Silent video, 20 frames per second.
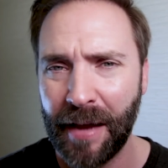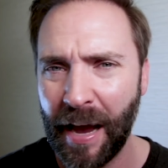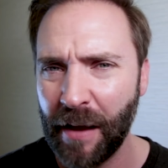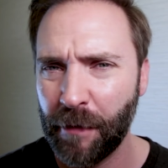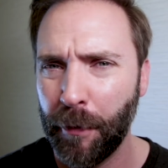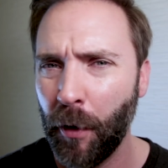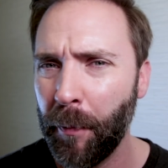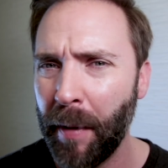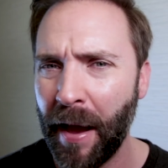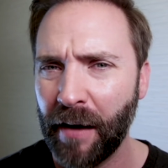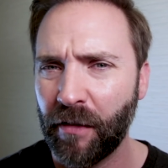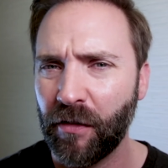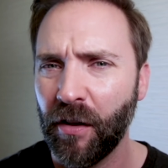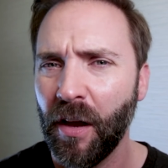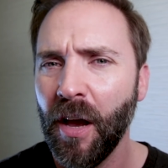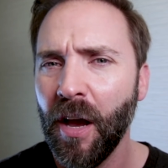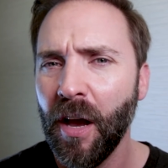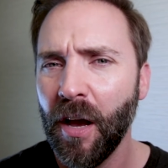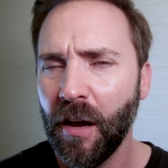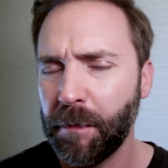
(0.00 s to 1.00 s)
Gas blowbacks,
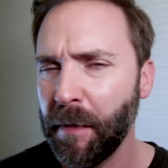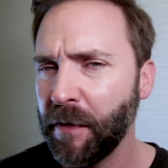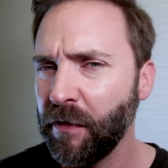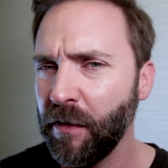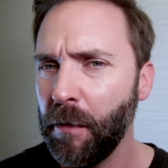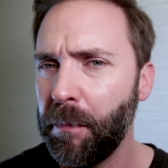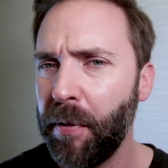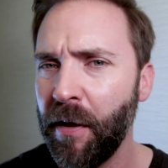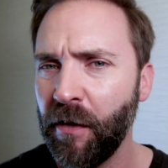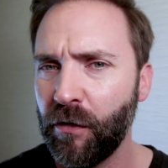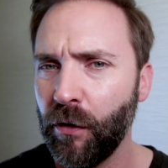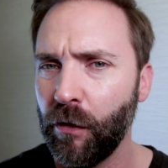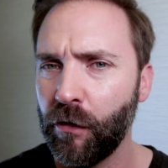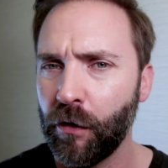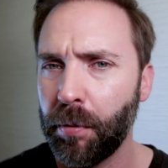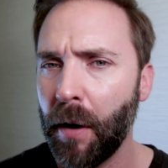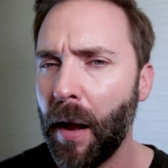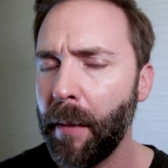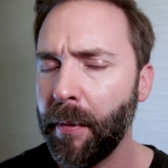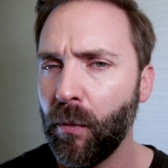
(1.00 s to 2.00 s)
especially the pistols,
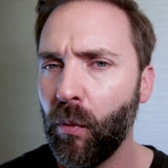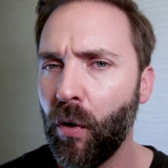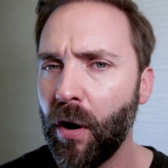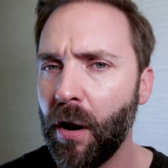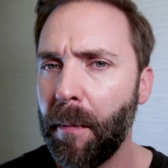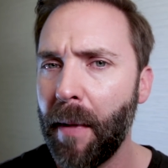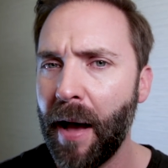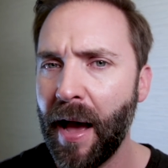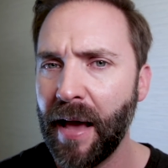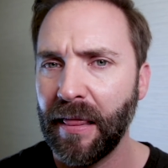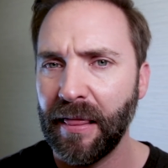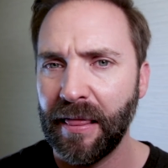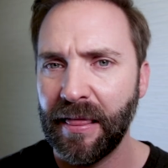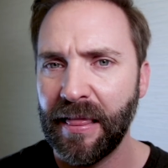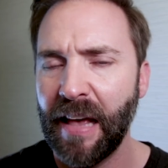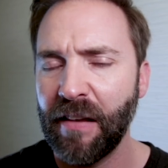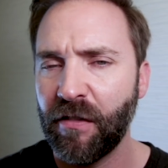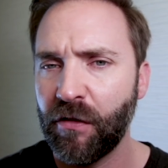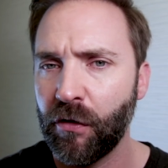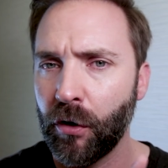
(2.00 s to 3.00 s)
are probably one of my
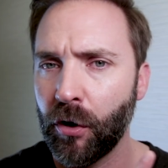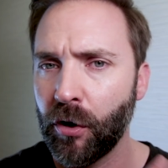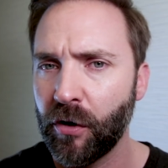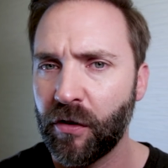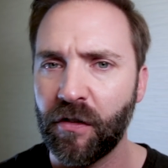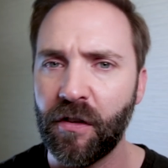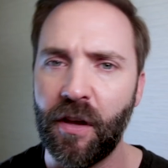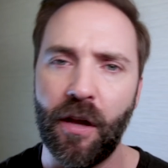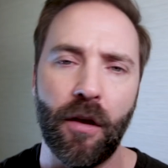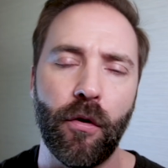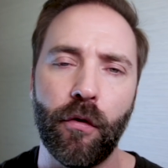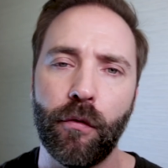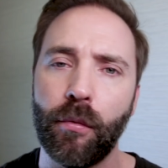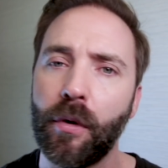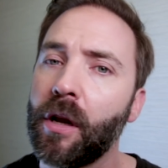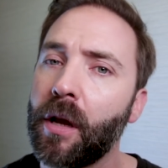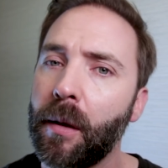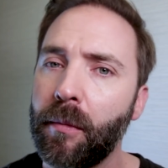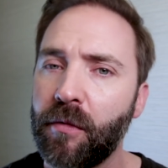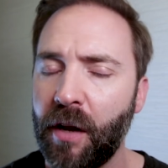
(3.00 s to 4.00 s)
lesser skills
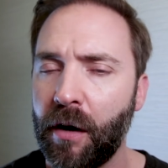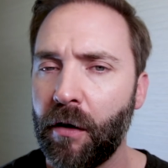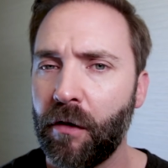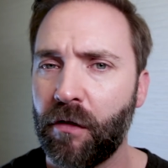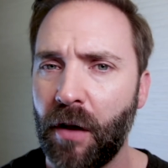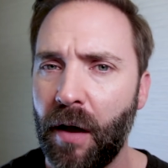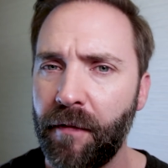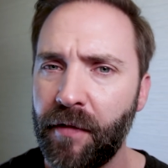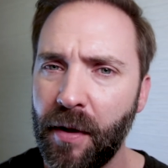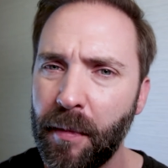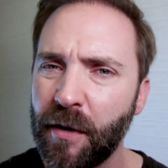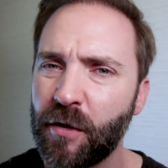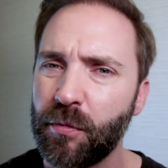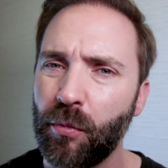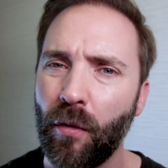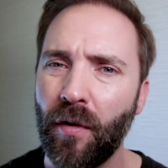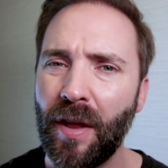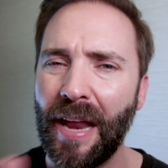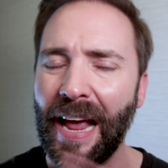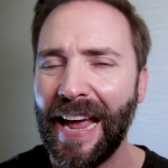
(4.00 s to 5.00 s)
when it comes to airsoft. I'm much
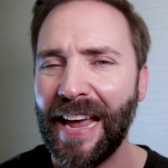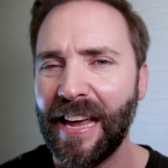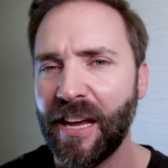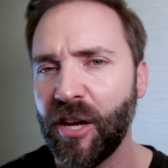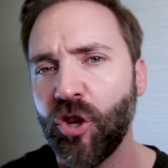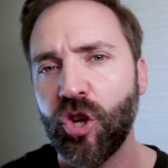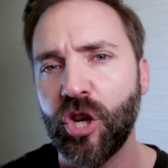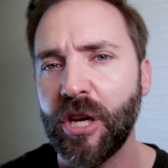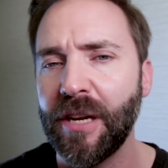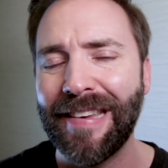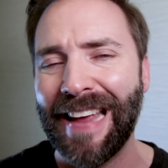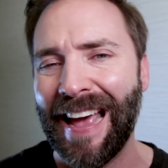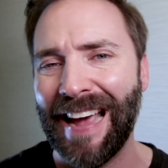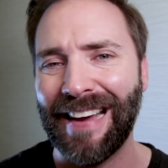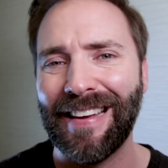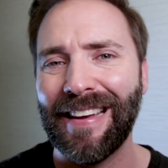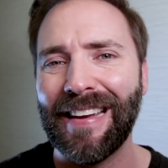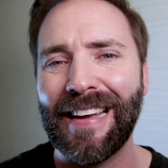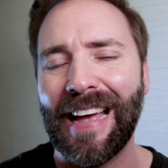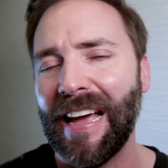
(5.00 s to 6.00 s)
more of an AEG
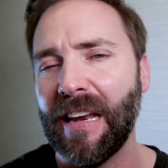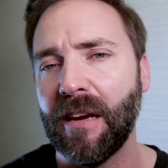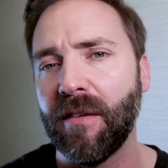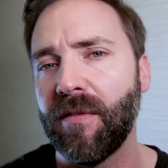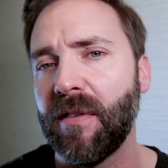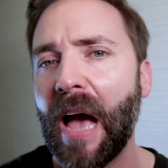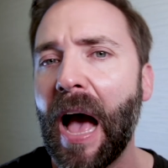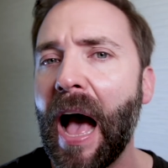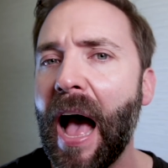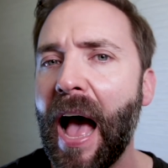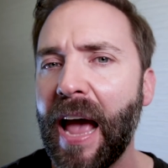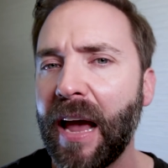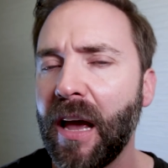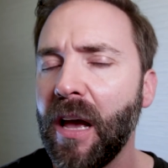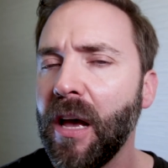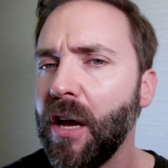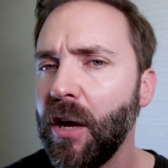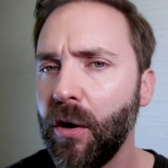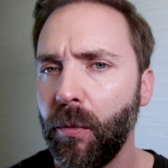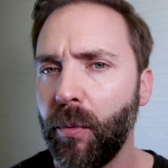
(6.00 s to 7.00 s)
tech kind of guy
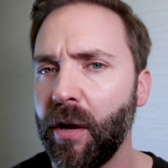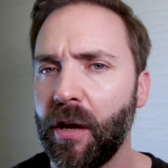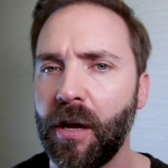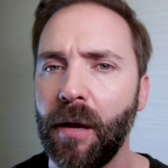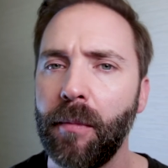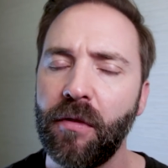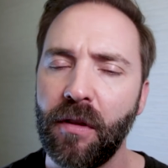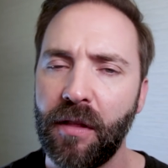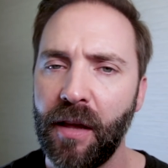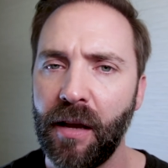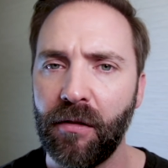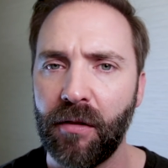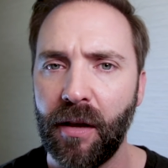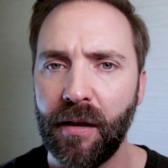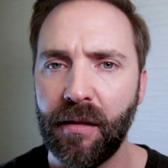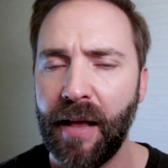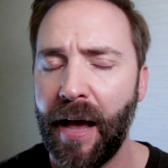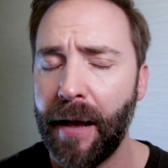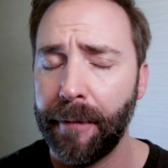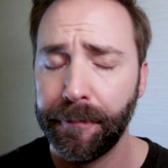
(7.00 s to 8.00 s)
when it comes to things
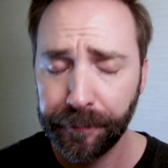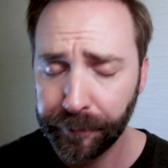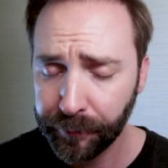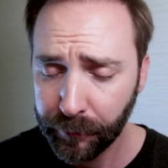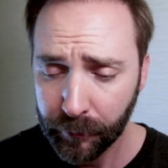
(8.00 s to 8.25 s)
like that.